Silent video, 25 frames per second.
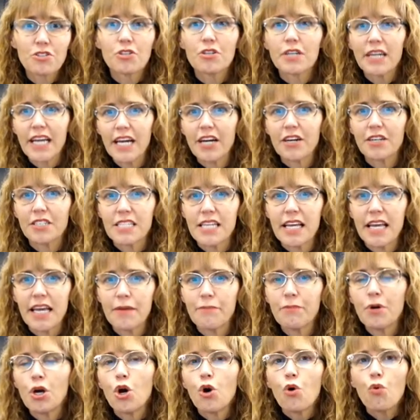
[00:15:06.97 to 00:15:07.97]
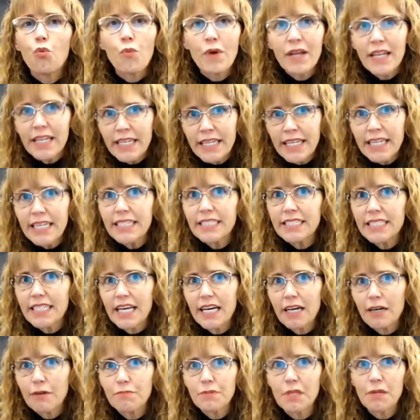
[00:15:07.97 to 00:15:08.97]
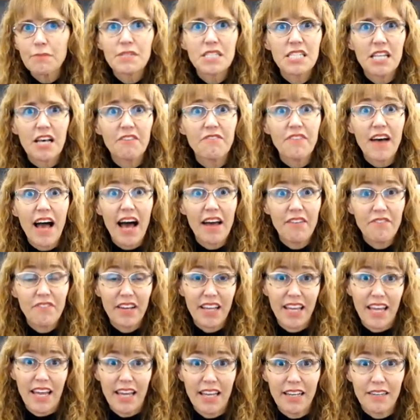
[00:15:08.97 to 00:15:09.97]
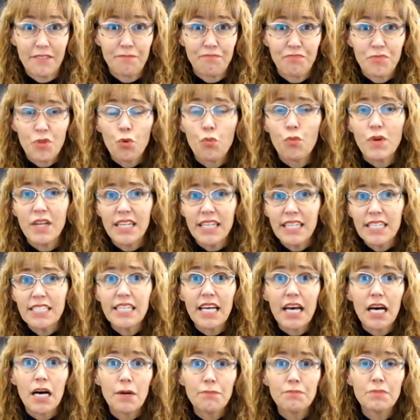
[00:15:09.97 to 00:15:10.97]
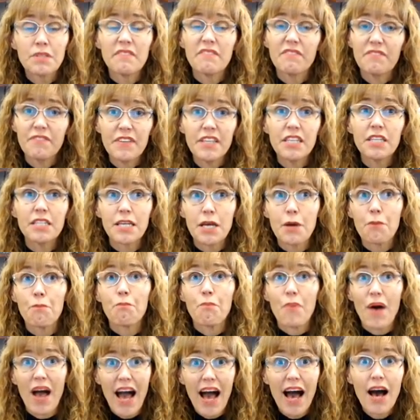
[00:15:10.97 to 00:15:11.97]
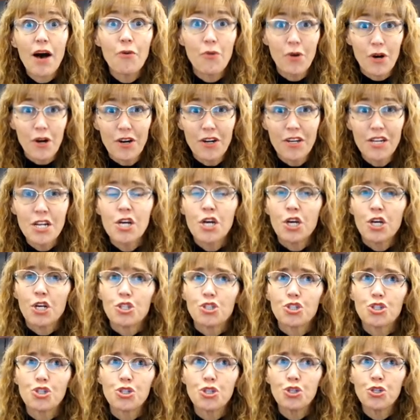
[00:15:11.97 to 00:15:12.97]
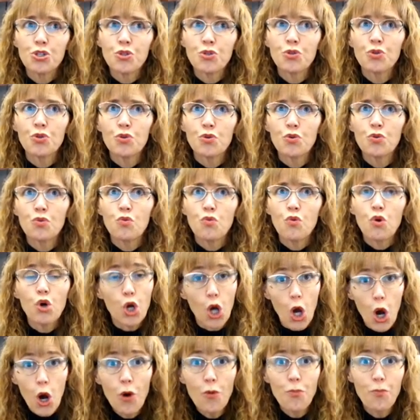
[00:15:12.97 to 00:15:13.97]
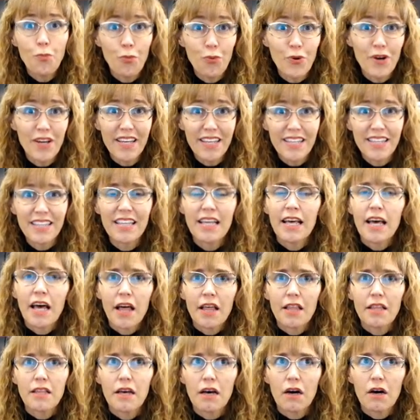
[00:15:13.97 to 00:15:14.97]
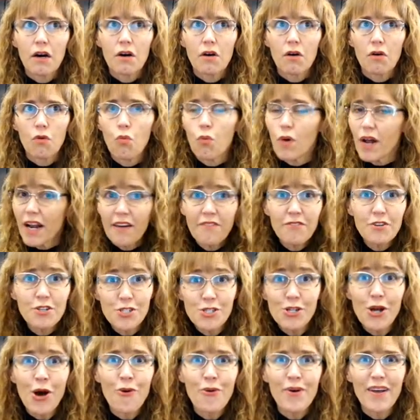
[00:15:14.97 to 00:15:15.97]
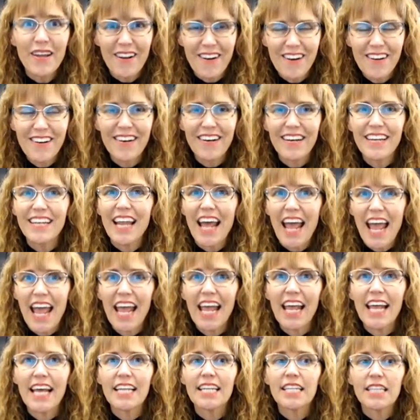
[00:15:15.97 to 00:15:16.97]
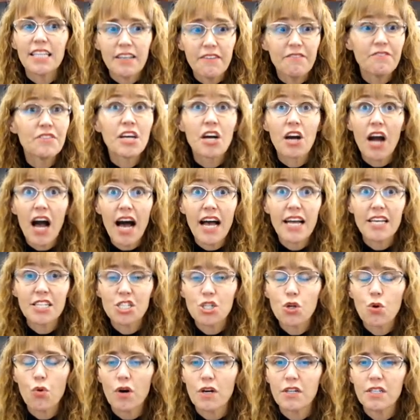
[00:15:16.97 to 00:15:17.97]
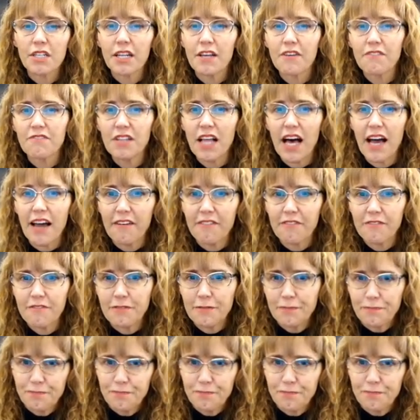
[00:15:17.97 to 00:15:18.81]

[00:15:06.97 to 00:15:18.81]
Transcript: care team, we need to help them self-advocate. We need to help them feel empowered to cope with whatever's going on and live their highest quality of life.